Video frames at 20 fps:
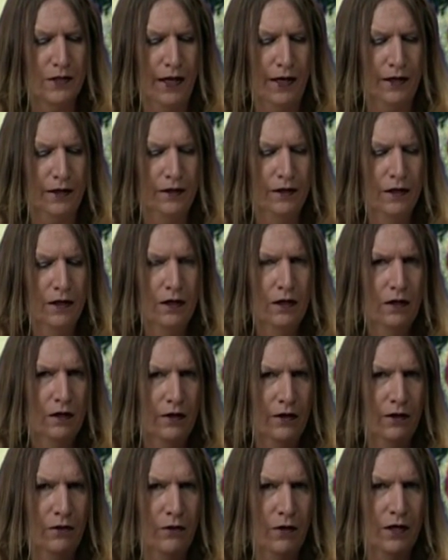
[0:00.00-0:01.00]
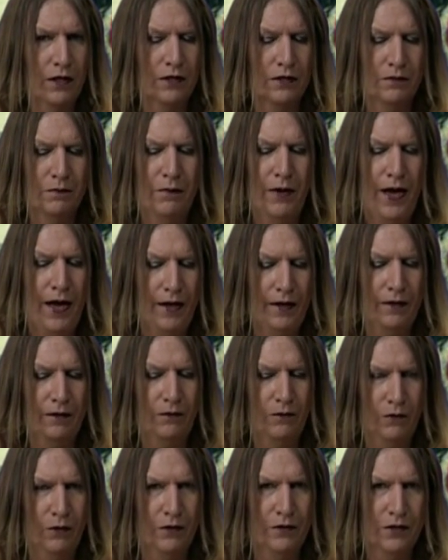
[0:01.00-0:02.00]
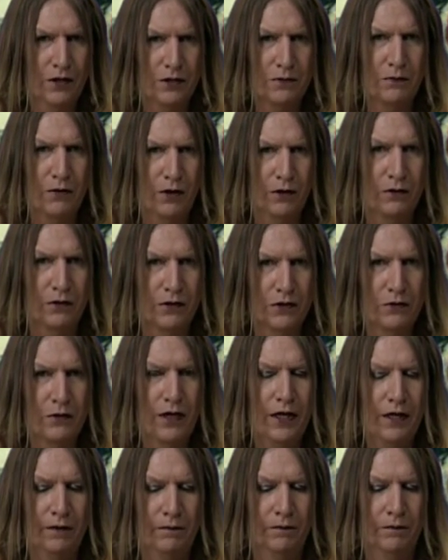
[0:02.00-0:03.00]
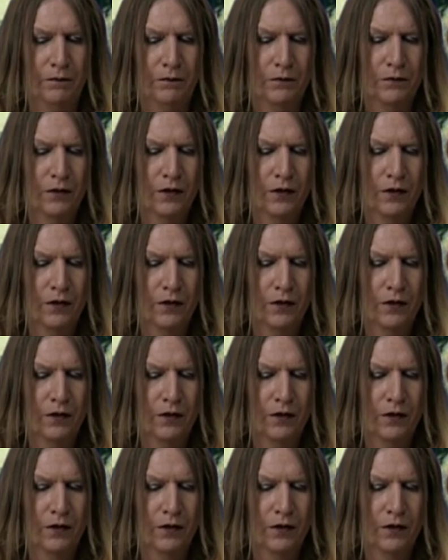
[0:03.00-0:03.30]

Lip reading: Like, there was, back when this book was written,